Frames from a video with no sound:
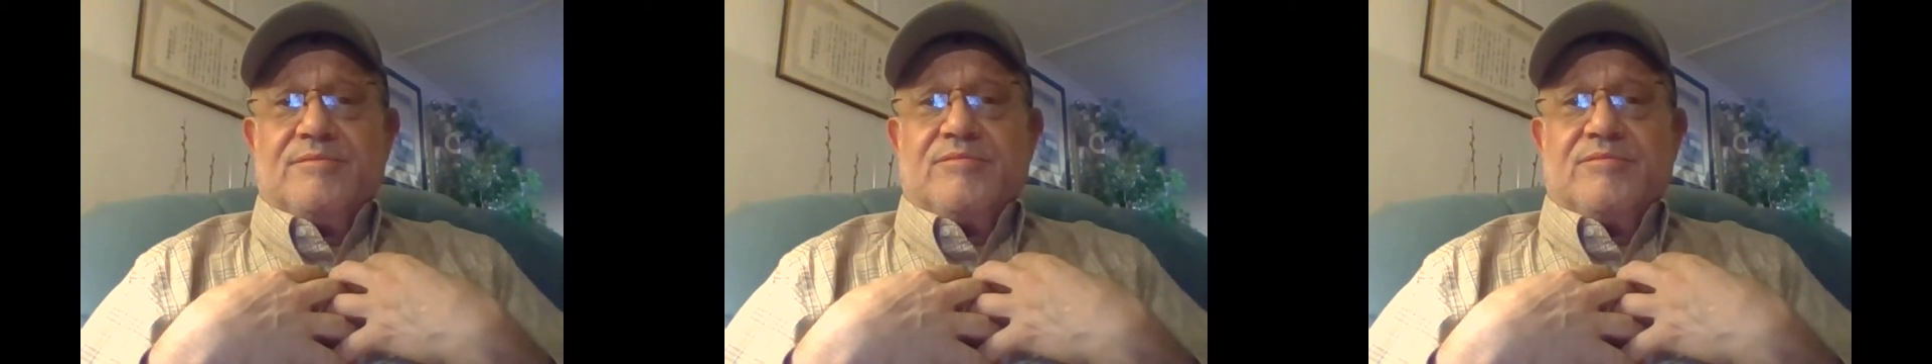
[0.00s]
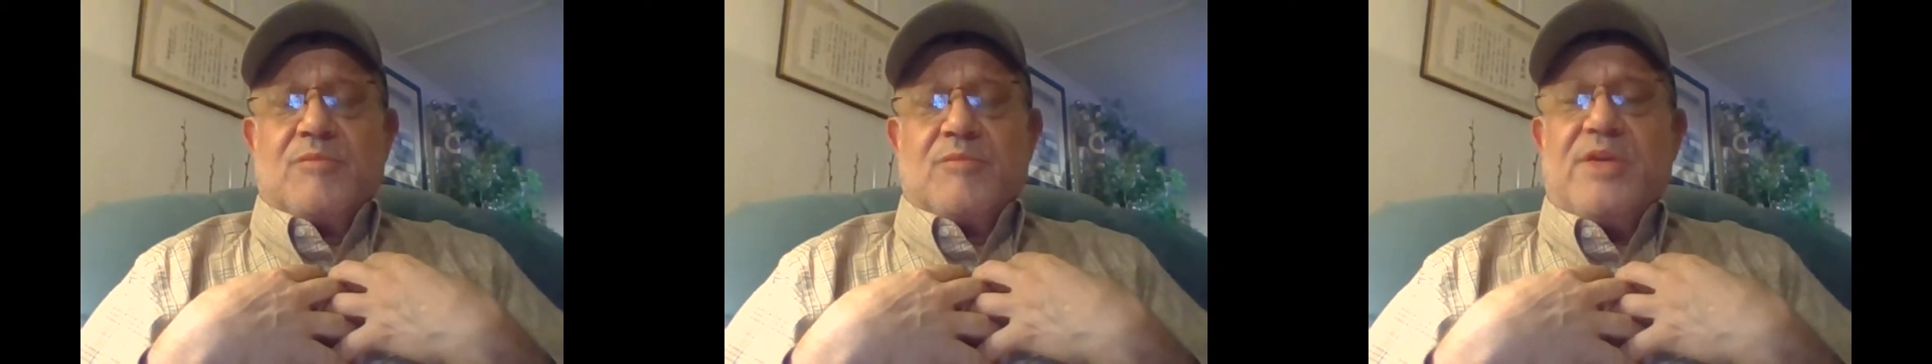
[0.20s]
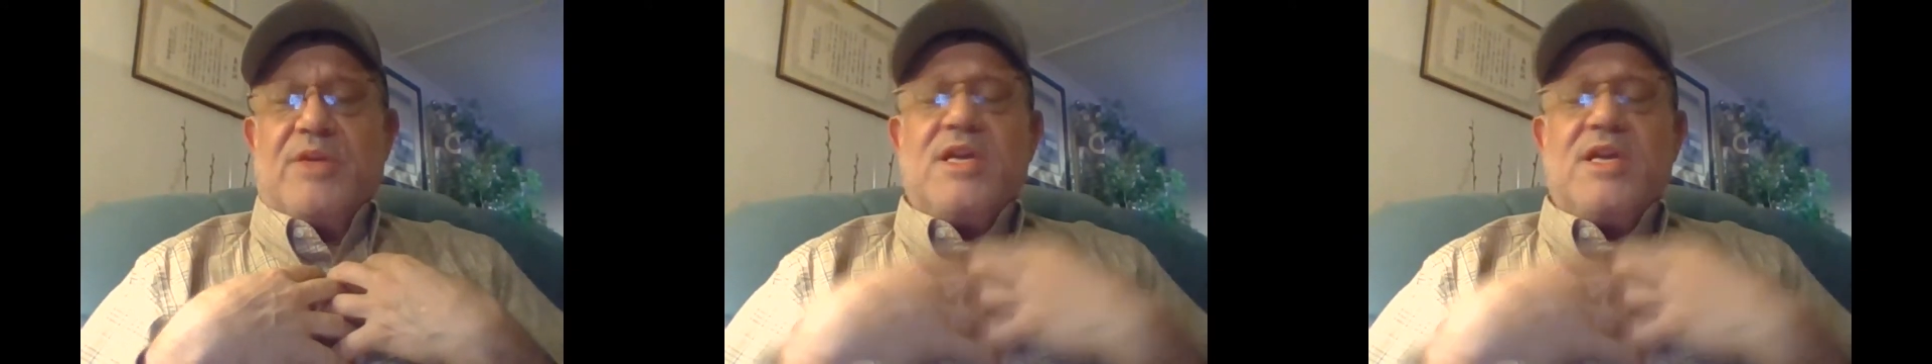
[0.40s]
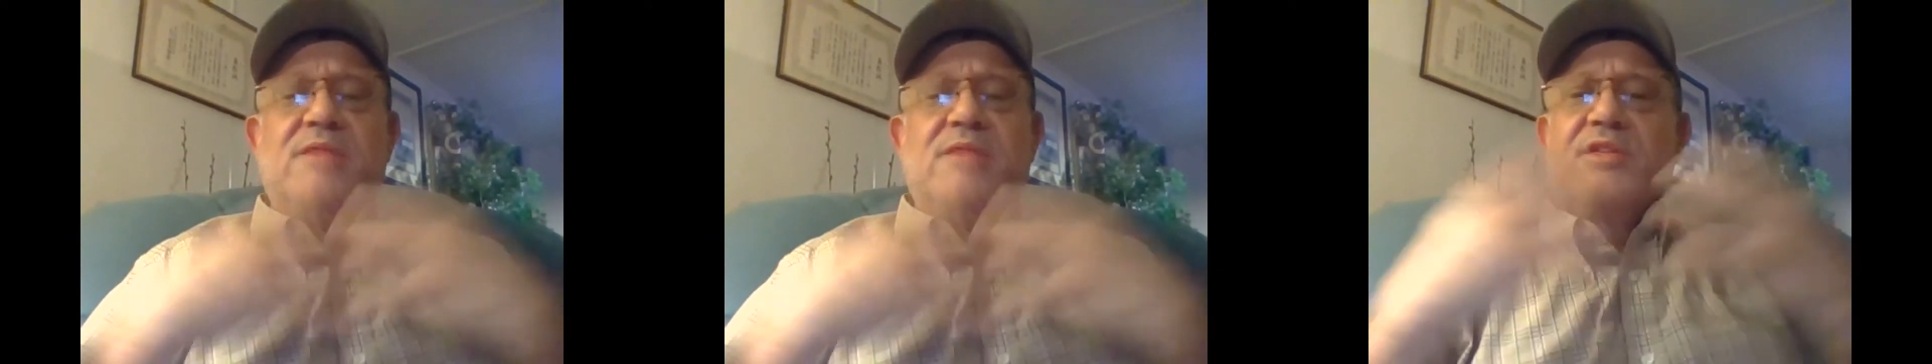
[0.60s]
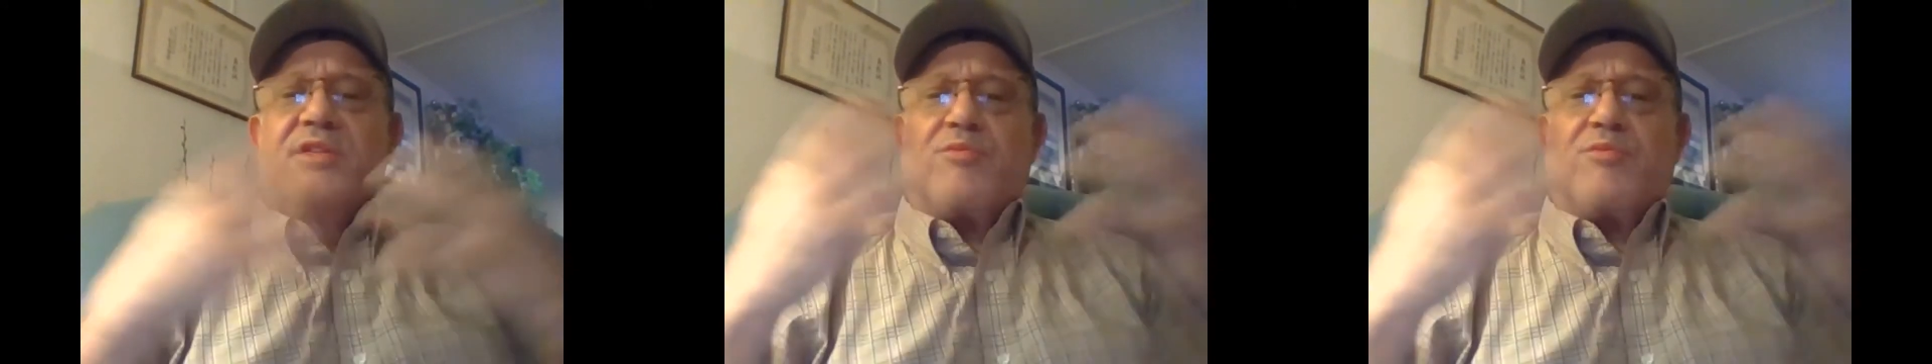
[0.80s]
But
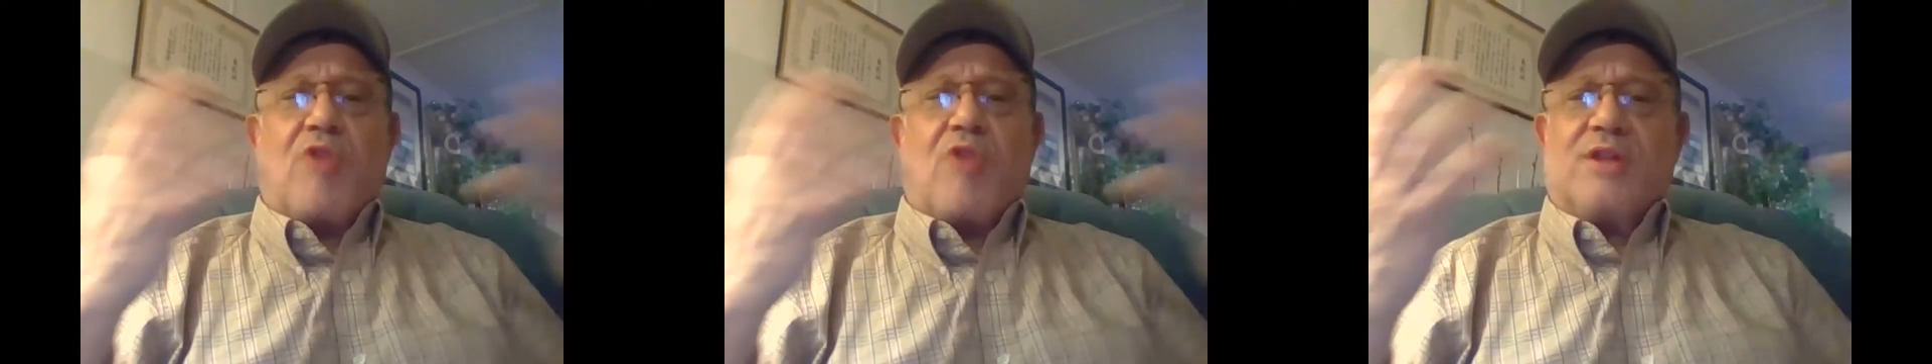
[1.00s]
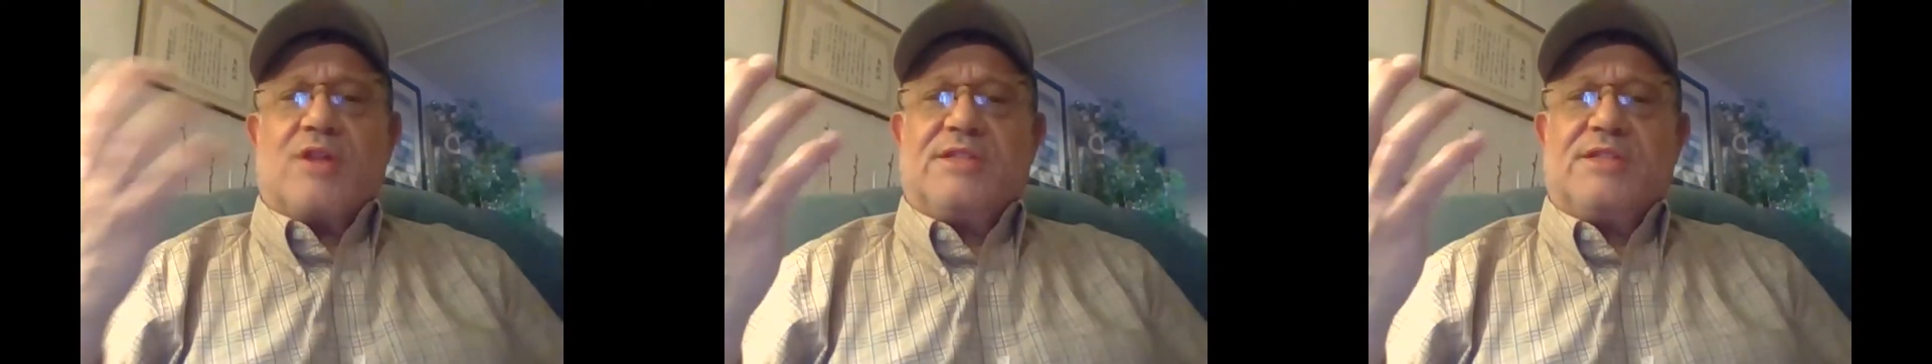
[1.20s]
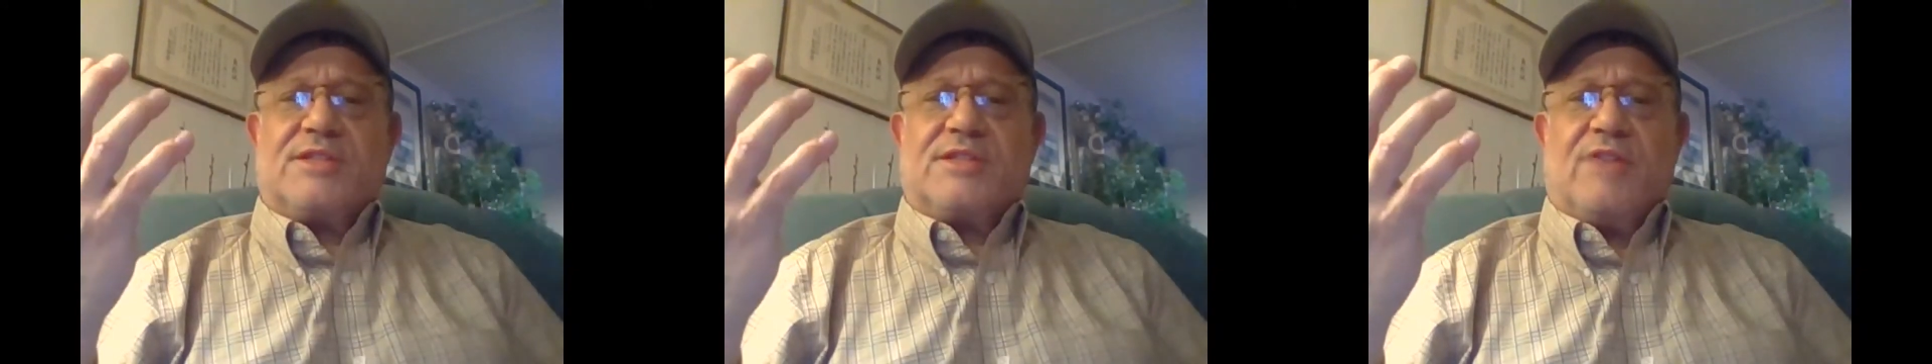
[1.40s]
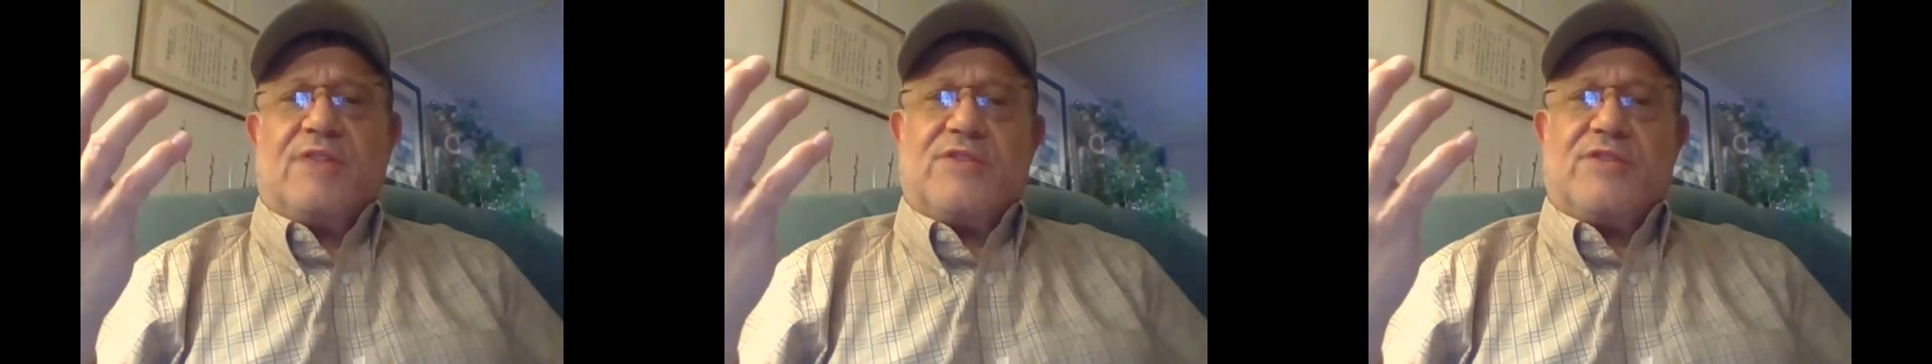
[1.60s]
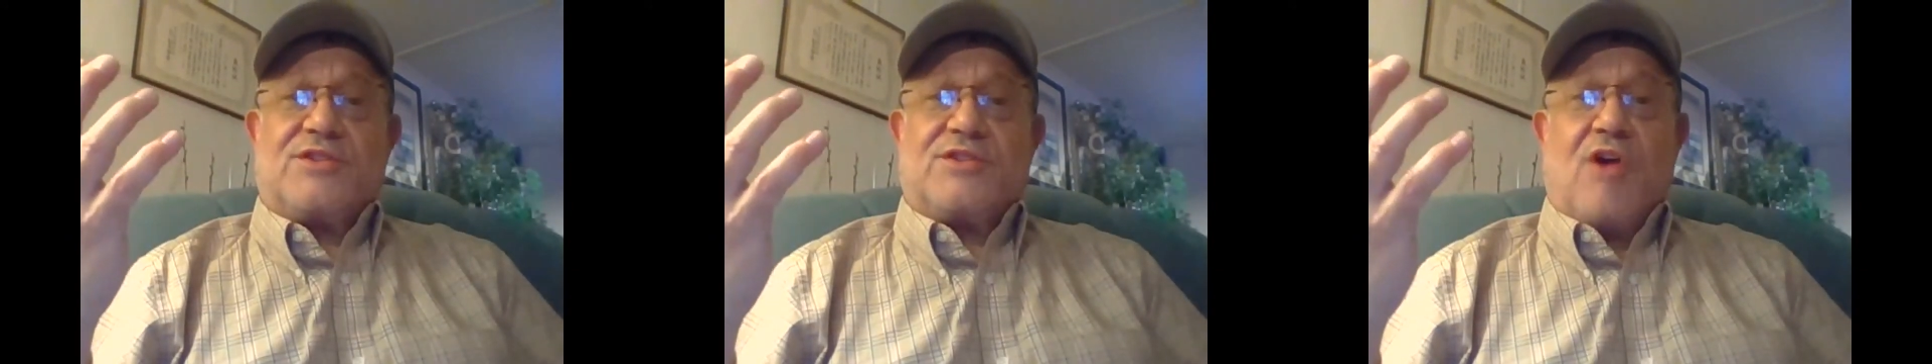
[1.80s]
in this process of
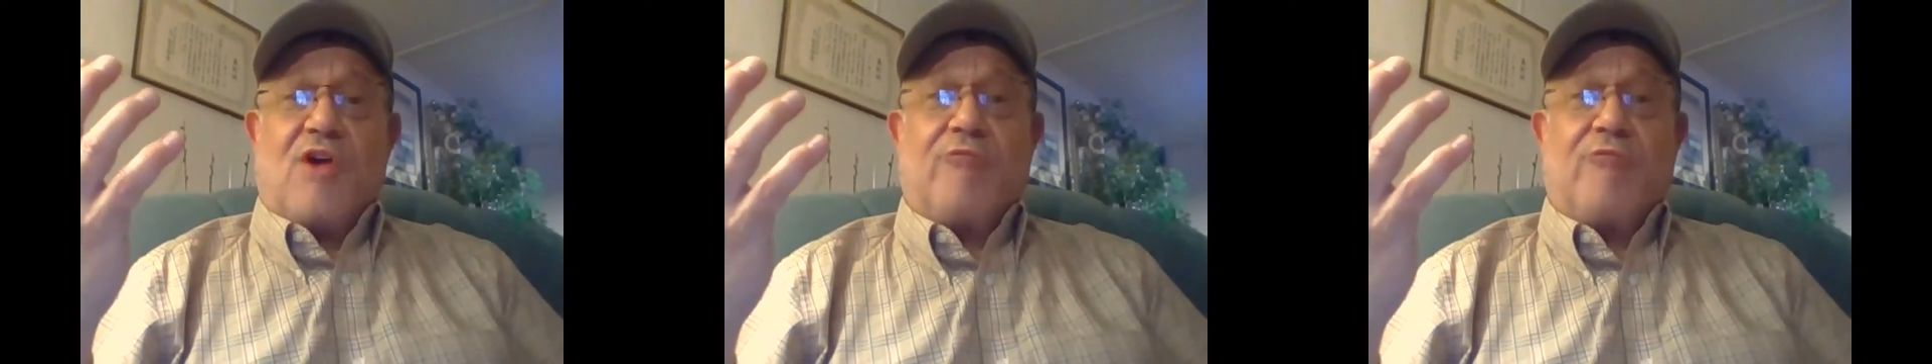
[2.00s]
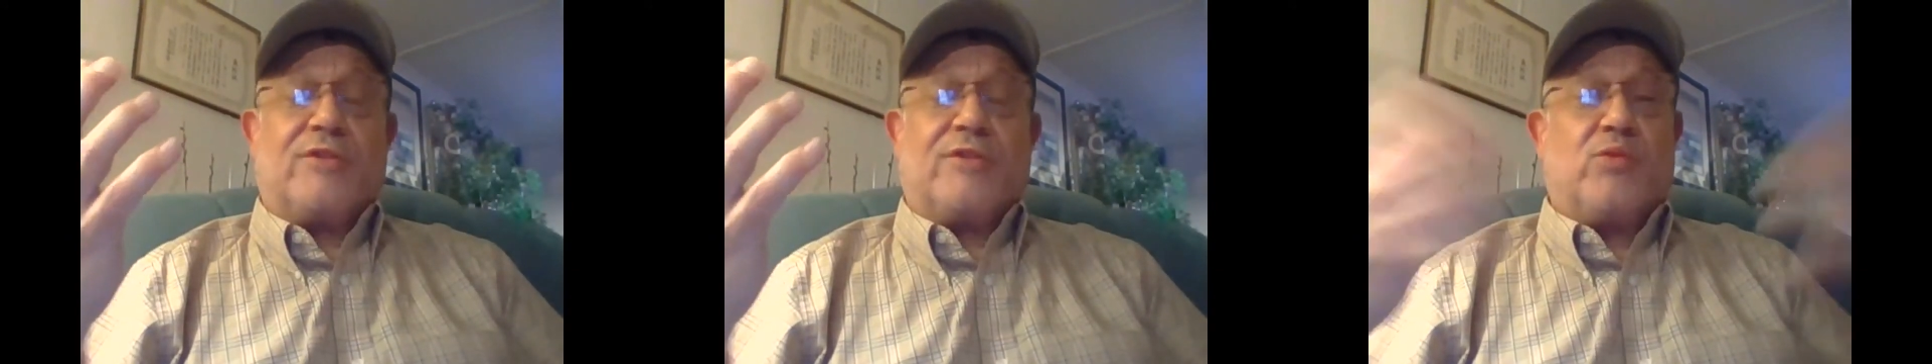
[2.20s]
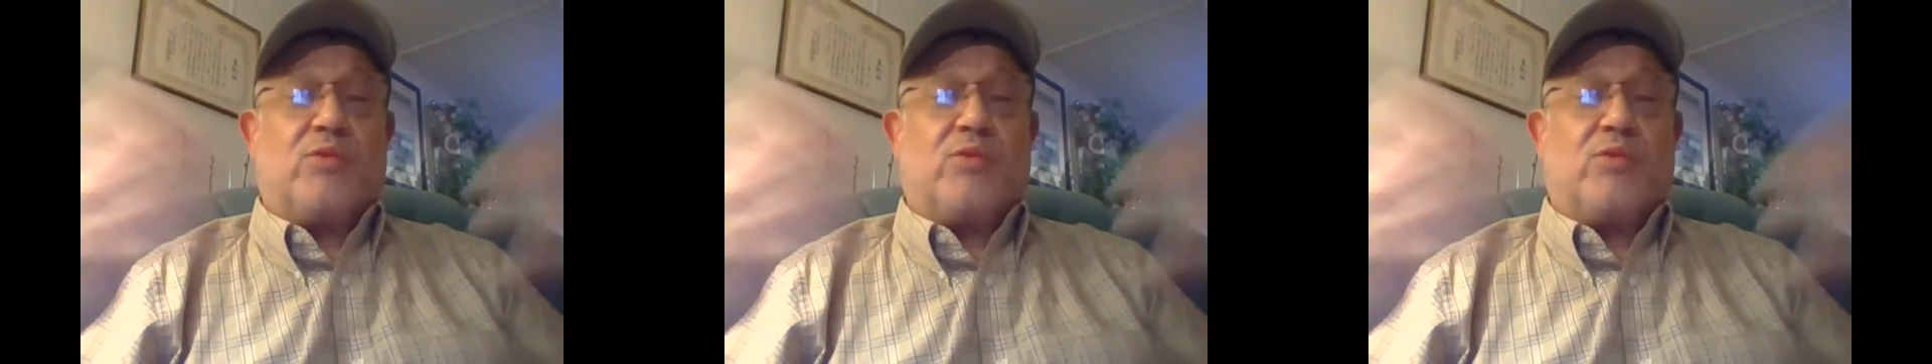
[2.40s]
this conflict,